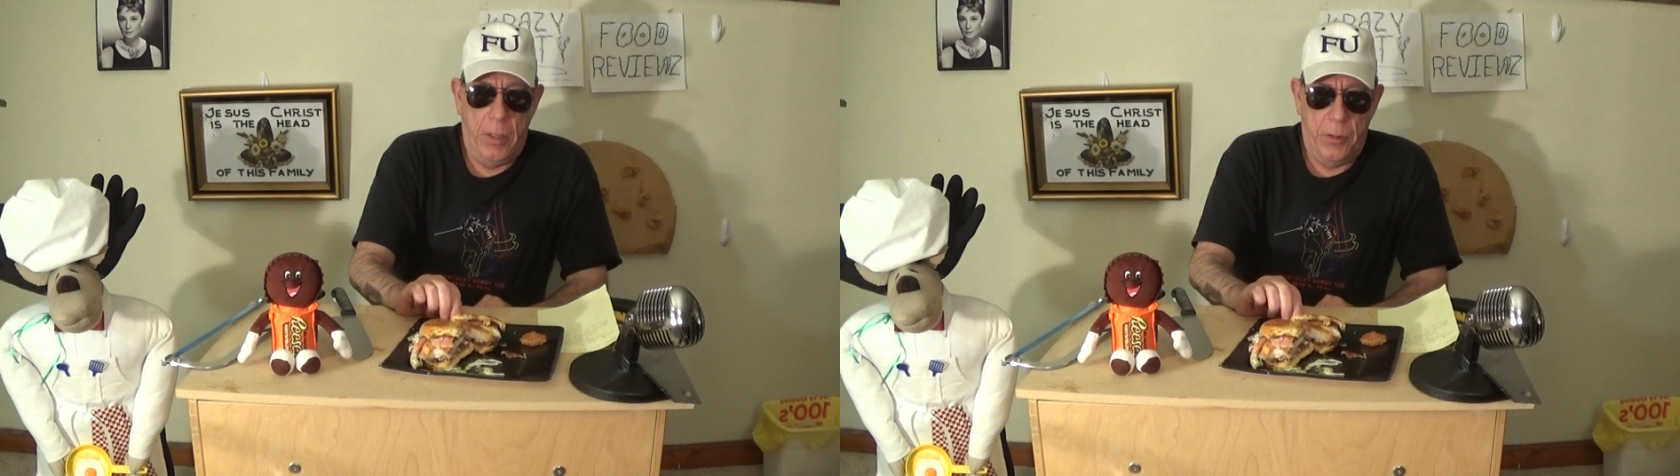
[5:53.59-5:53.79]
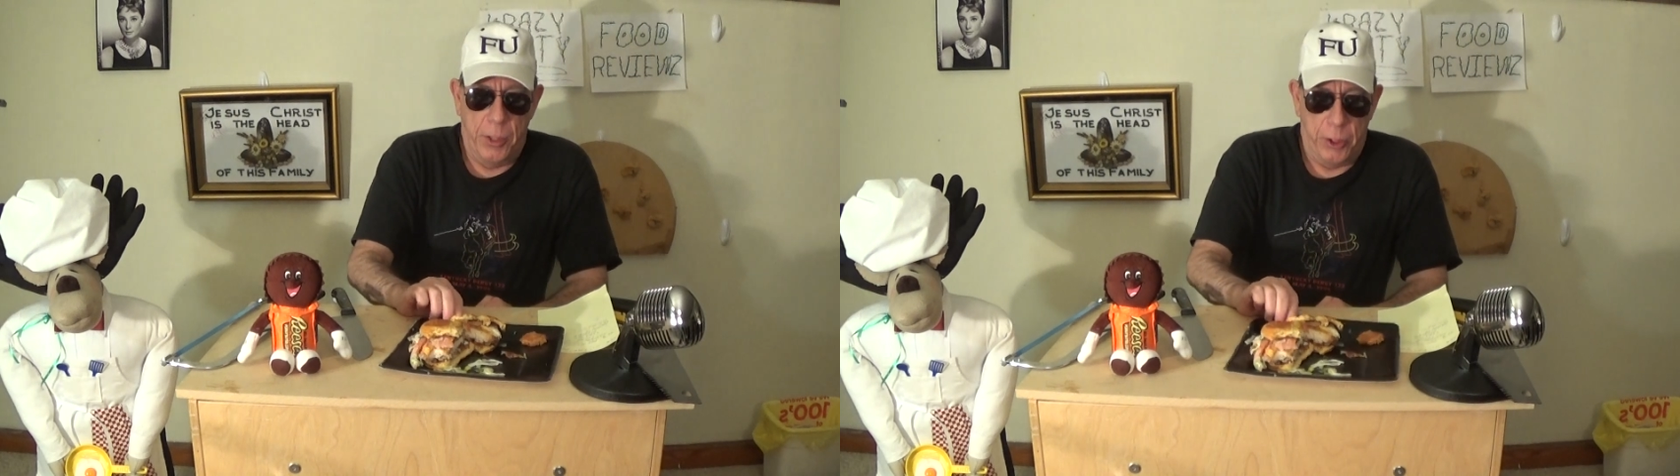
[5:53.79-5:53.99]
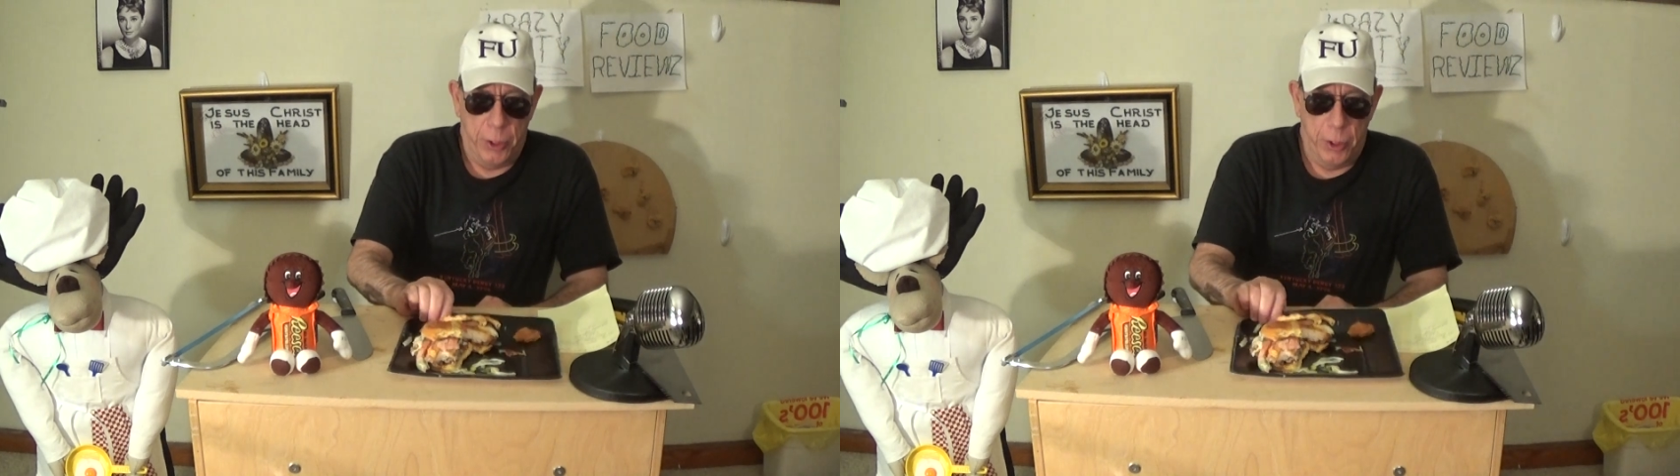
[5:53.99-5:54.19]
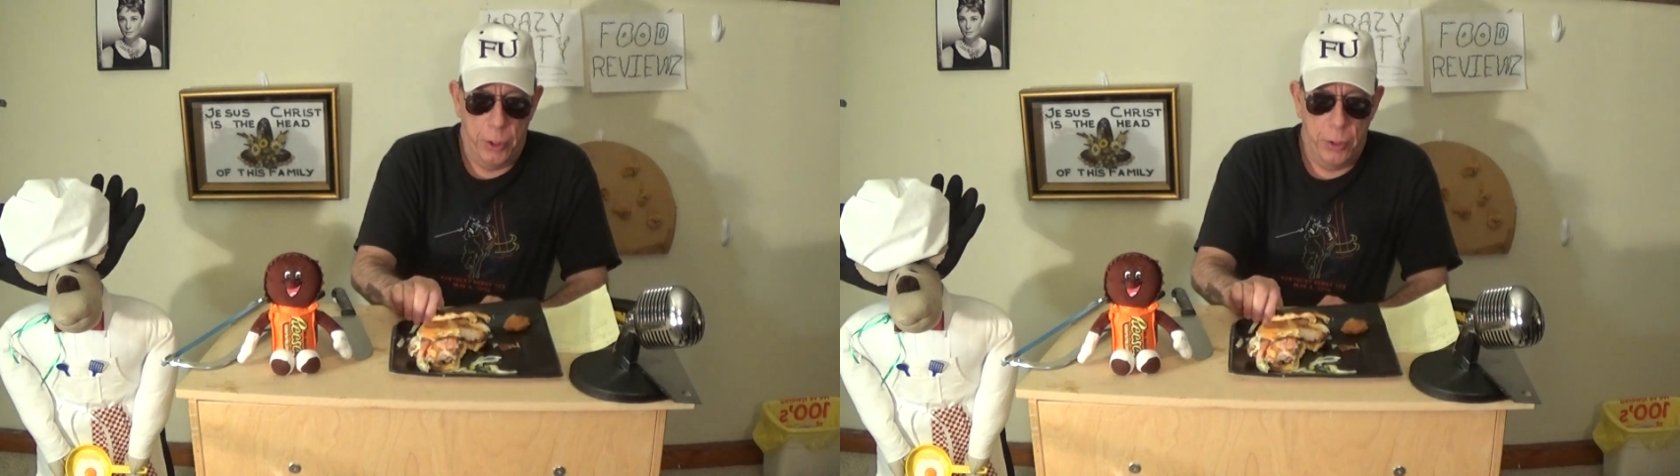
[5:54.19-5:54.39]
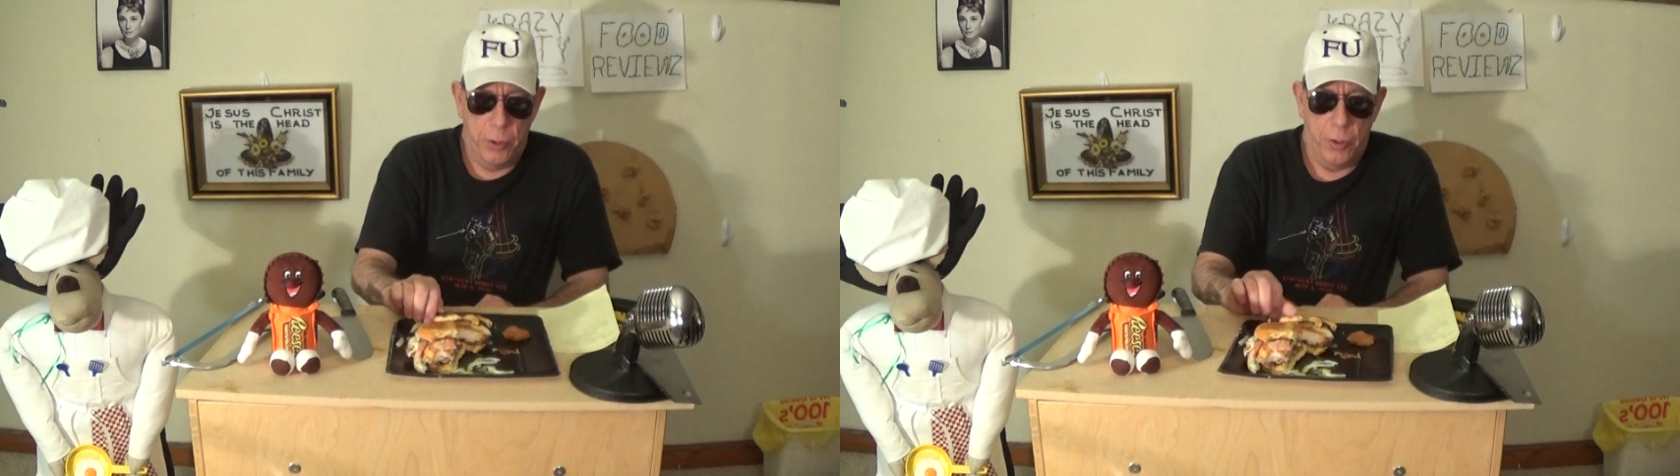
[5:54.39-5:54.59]
this
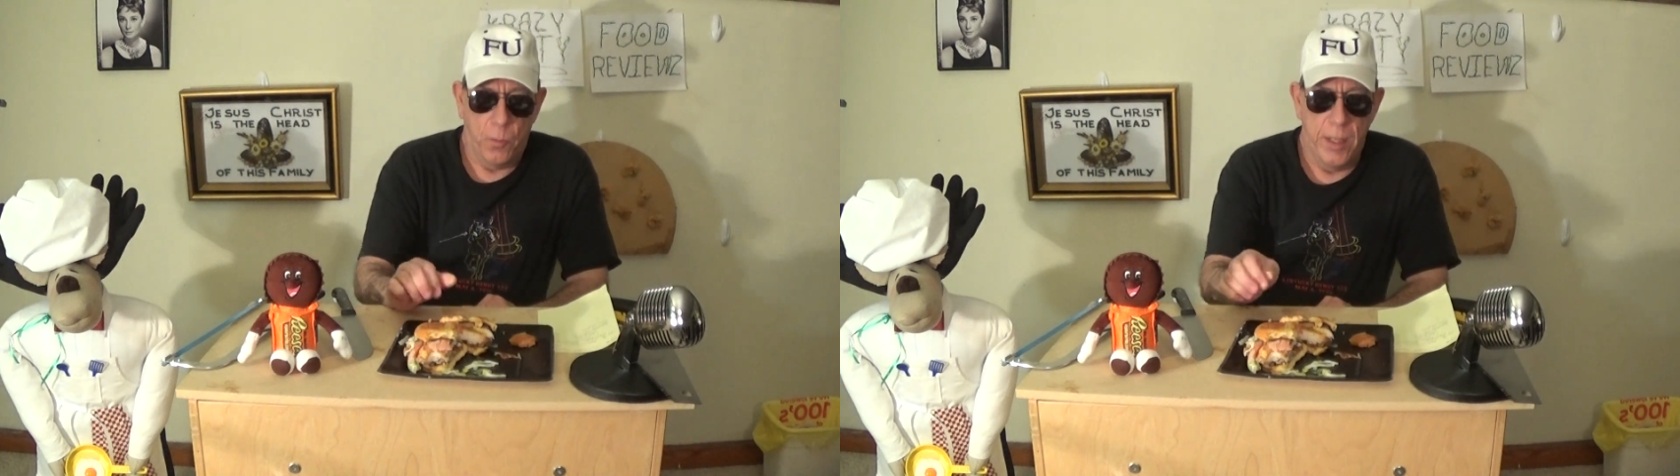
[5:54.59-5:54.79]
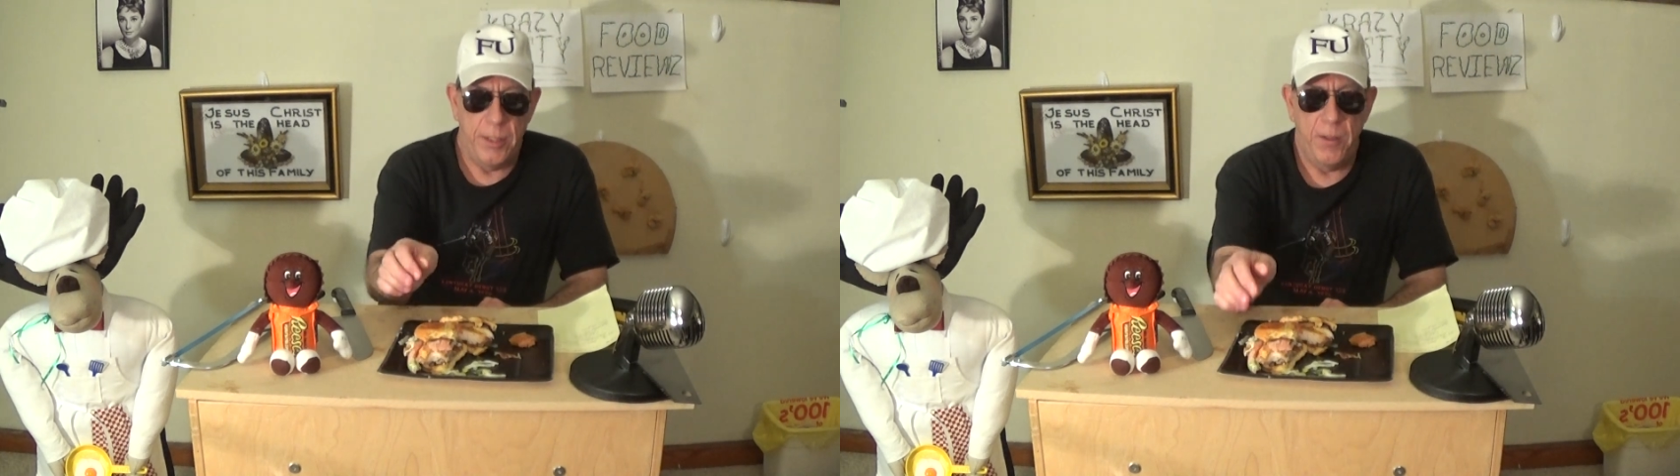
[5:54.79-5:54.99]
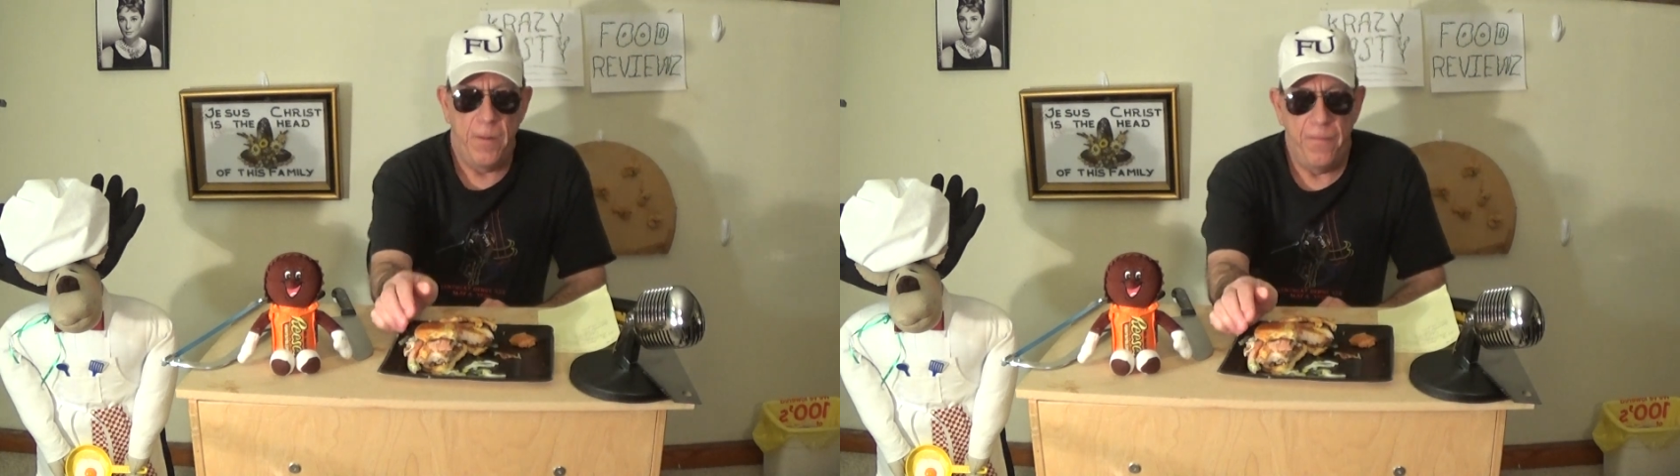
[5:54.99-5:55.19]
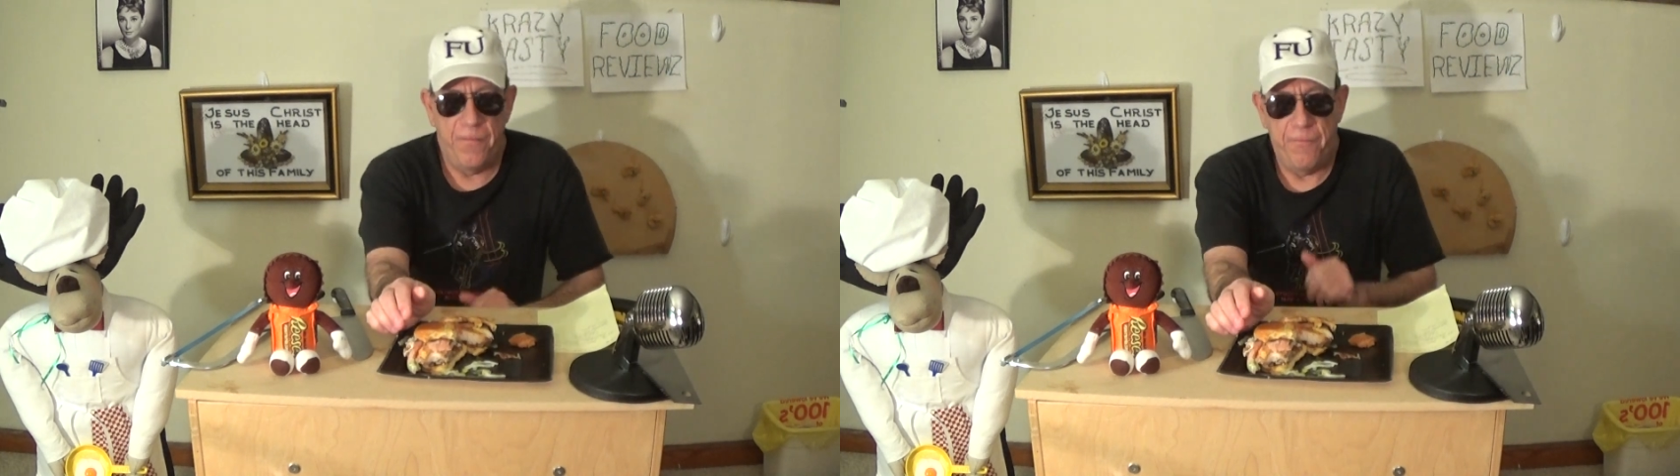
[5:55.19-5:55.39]
is the Crazy